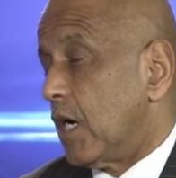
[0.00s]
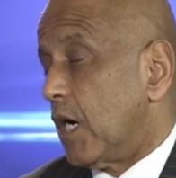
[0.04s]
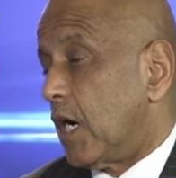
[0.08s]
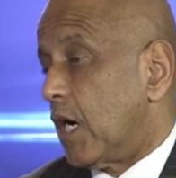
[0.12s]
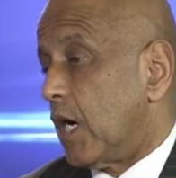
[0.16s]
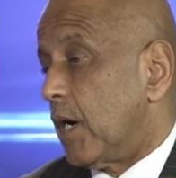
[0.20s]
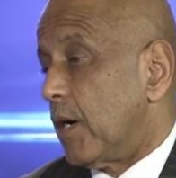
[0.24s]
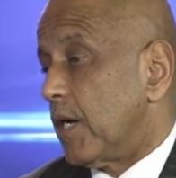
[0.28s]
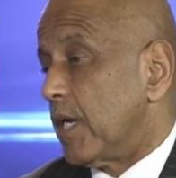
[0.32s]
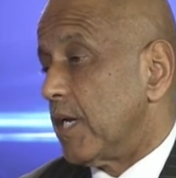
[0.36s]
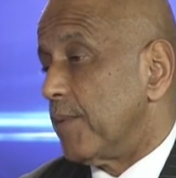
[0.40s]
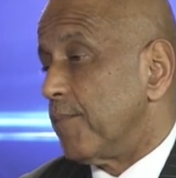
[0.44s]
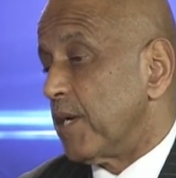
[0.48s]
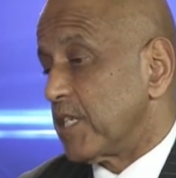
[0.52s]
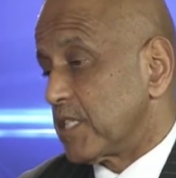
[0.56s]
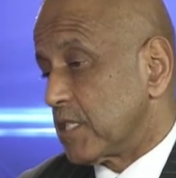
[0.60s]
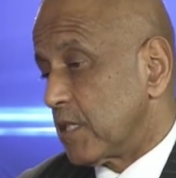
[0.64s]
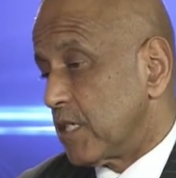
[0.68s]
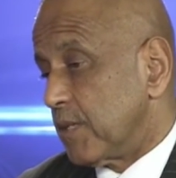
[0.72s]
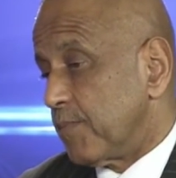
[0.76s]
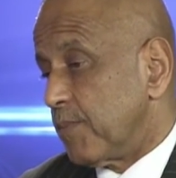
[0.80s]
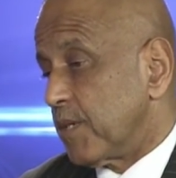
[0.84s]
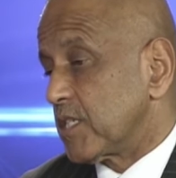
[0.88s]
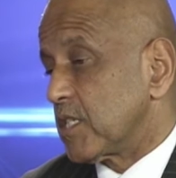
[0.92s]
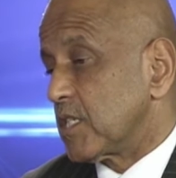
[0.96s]
Uh, it,
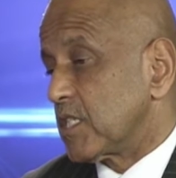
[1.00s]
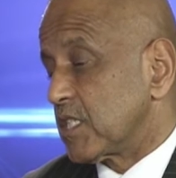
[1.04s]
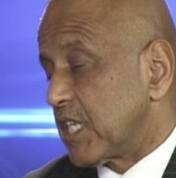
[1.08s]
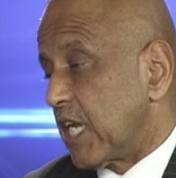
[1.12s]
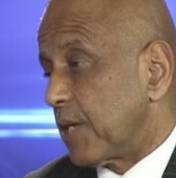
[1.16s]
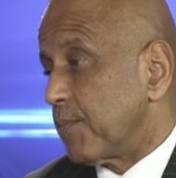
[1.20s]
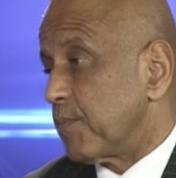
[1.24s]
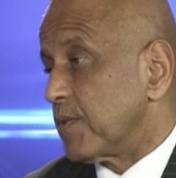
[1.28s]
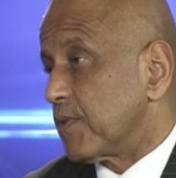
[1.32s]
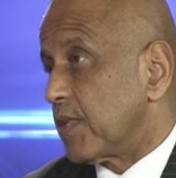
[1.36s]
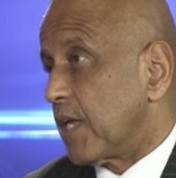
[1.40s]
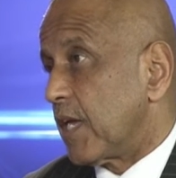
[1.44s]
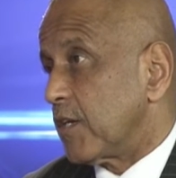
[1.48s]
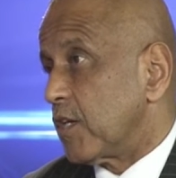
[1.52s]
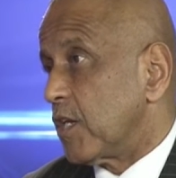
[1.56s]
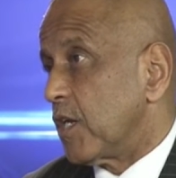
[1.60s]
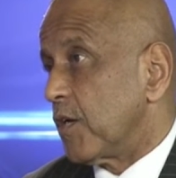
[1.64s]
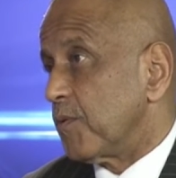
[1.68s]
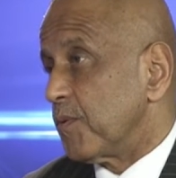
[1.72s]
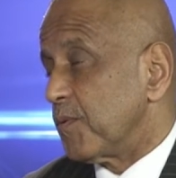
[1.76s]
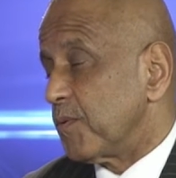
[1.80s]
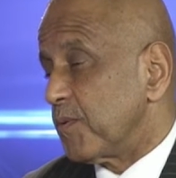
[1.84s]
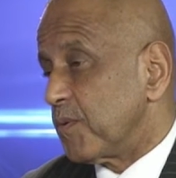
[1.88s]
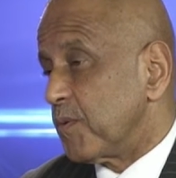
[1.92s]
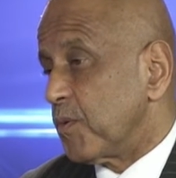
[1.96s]
makes a, it makes a statement that, you
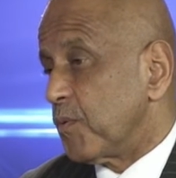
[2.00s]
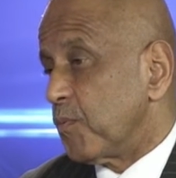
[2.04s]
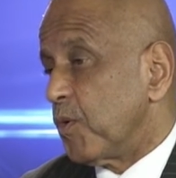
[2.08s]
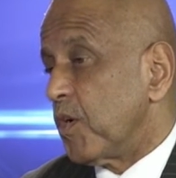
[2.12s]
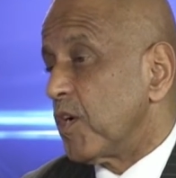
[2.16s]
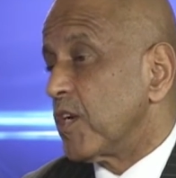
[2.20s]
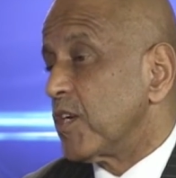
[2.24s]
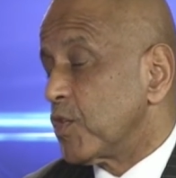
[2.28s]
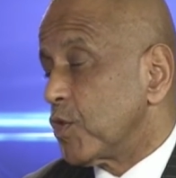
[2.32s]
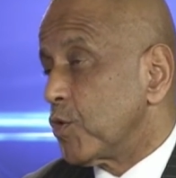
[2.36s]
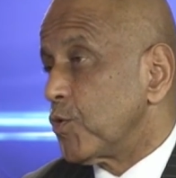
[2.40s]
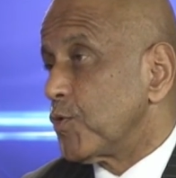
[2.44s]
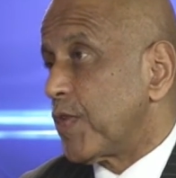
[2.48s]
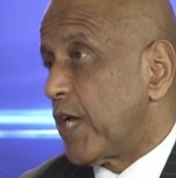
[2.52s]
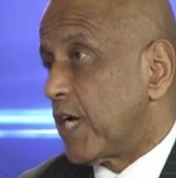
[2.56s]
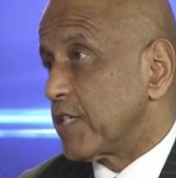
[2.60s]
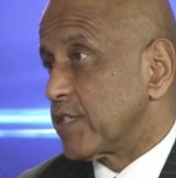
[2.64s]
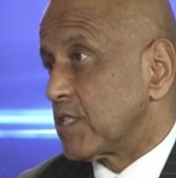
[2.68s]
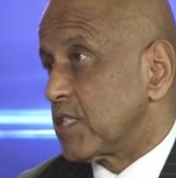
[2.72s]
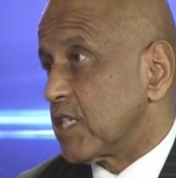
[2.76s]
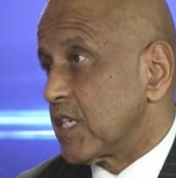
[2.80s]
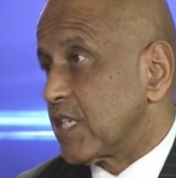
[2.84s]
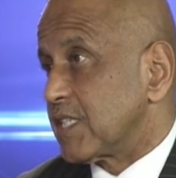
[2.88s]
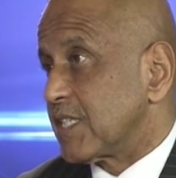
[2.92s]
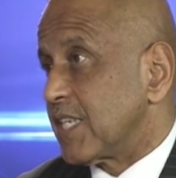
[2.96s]
know, we're in
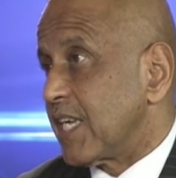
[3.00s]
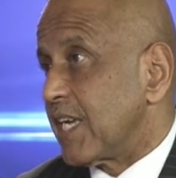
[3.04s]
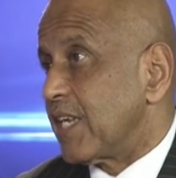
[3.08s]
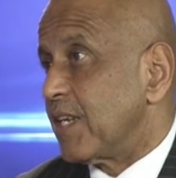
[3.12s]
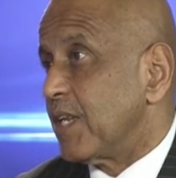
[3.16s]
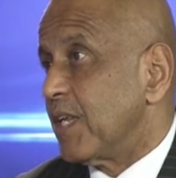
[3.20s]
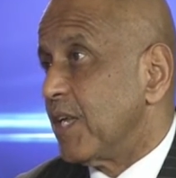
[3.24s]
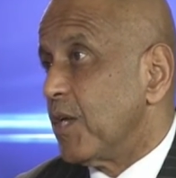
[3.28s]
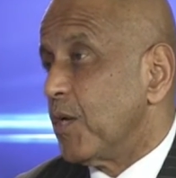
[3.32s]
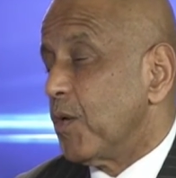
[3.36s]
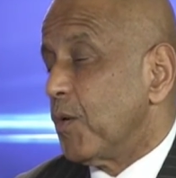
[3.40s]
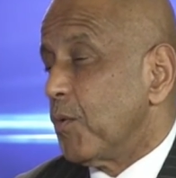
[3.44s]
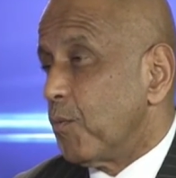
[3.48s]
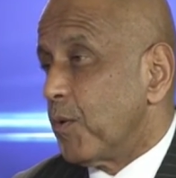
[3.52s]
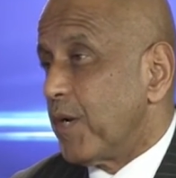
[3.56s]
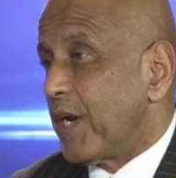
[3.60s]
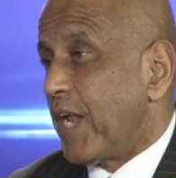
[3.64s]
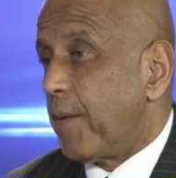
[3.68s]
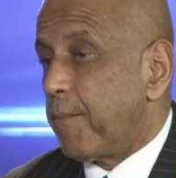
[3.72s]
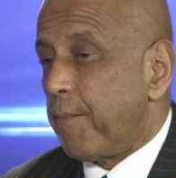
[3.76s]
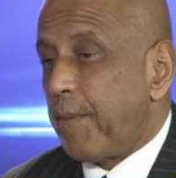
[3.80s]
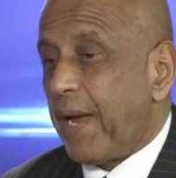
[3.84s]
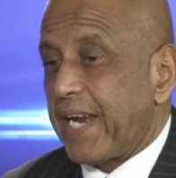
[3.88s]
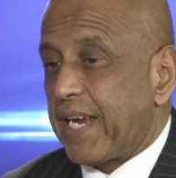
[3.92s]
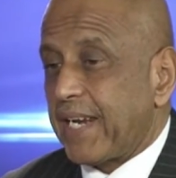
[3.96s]
2016. We're
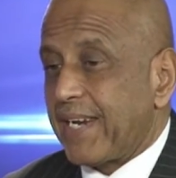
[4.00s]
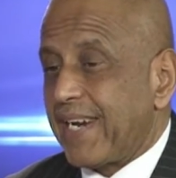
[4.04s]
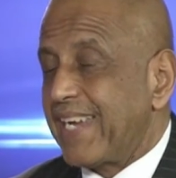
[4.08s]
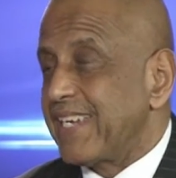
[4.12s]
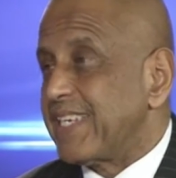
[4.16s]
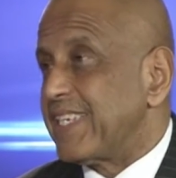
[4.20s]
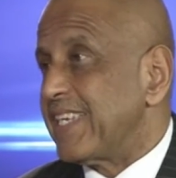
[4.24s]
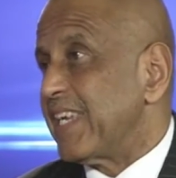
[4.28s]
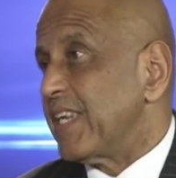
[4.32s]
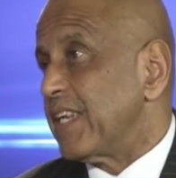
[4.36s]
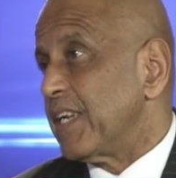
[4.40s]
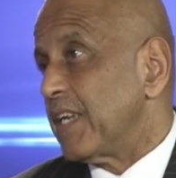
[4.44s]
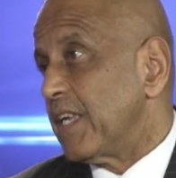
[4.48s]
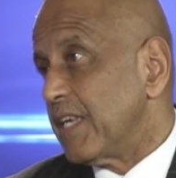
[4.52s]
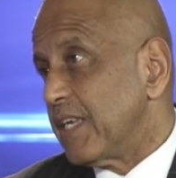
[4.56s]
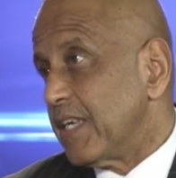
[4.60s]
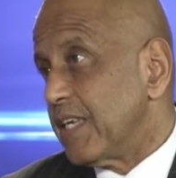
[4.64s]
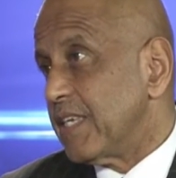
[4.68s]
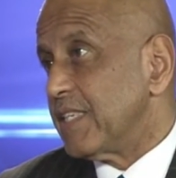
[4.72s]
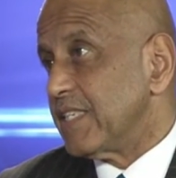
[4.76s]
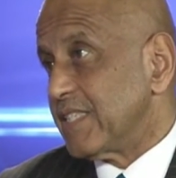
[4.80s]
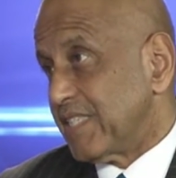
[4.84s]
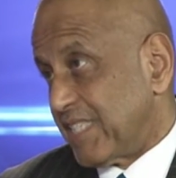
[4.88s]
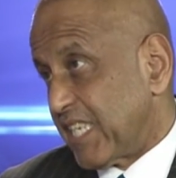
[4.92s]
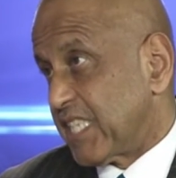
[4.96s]
not back in
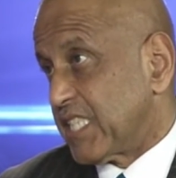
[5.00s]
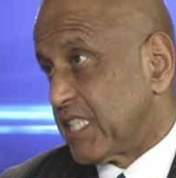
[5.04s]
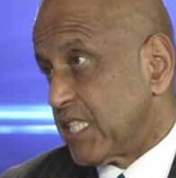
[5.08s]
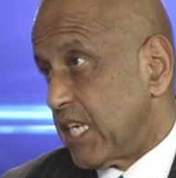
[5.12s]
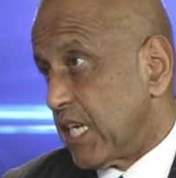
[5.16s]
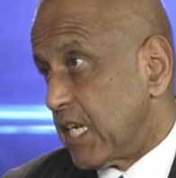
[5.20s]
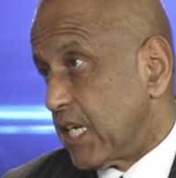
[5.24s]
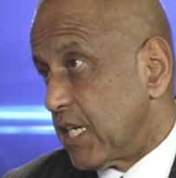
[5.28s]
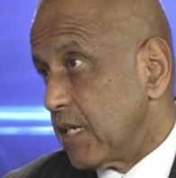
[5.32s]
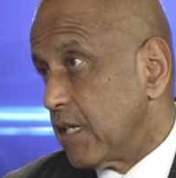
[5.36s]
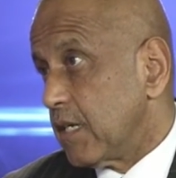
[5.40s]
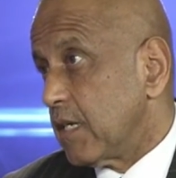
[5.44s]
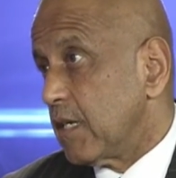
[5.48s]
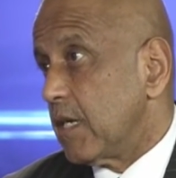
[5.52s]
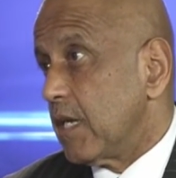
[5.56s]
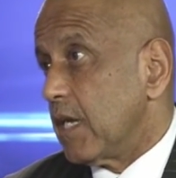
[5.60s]
1916.